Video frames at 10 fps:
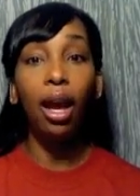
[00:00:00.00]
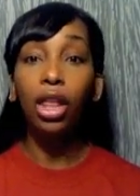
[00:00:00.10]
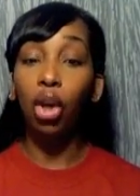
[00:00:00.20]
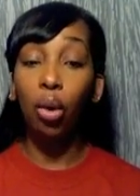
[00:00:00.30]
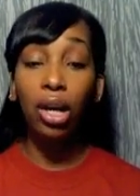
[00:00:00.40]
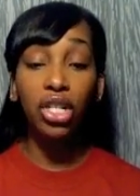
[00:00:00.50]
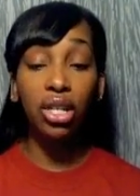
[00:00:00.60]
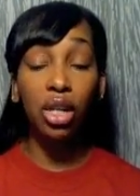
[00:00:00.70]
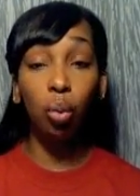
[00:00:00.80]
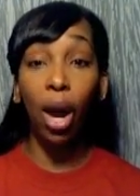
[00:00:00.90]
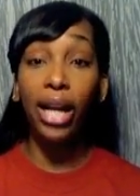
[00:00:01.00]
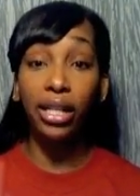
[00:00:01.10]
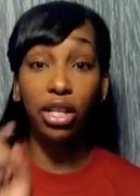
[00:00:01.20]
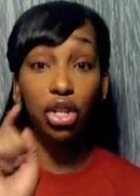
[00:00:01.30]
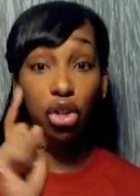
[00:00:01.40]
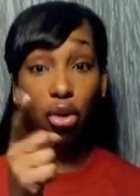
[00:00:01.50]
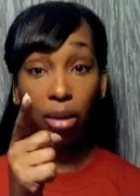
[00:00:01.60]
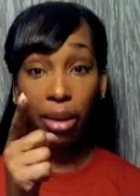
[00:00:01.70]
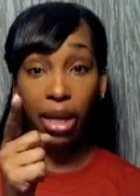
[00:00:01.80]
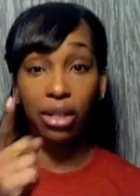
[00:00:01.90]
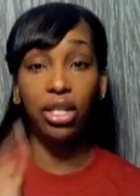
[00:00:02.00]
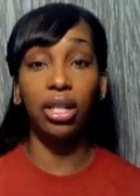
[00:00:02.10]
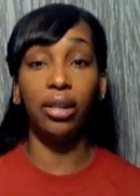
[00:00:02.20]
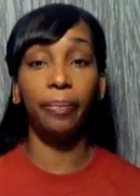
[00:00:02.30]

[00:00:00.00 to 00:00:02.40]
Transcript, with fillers: the question is why did your man cheat